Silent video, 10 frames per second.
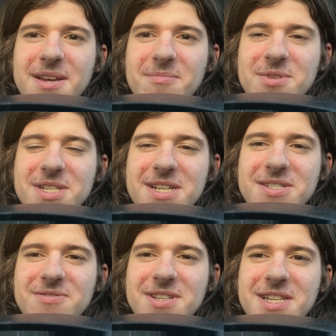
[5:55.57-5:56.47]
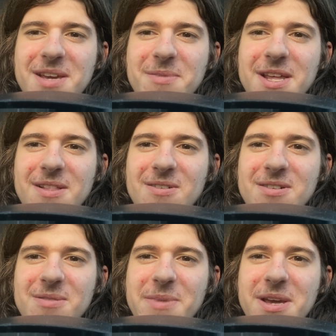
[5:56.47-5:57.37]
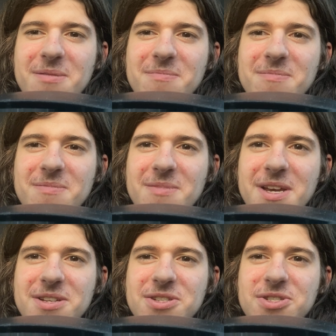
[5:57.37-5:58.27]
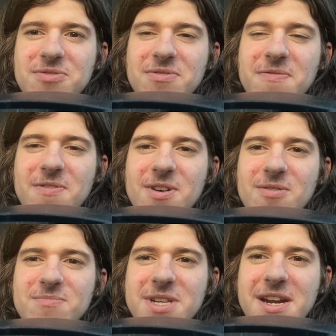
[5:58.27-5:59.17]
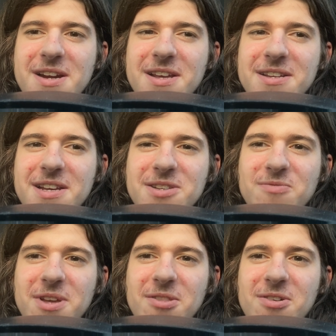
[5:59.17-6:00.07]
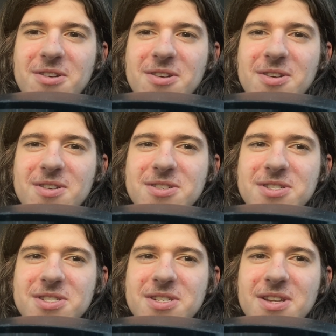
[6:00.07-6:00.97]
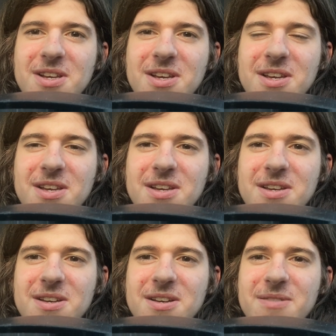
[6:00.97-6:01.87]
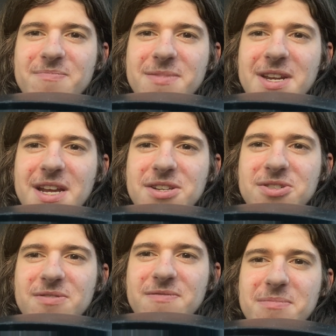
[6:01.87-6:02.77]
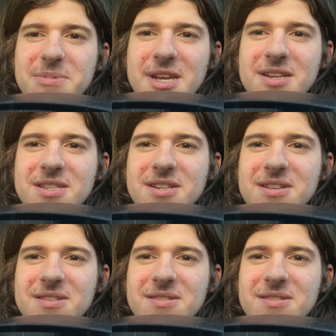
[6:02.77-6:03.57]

Because it doesn't really take me that long to make, like, to shoot the films. Editing takes way longer, just the nature beast.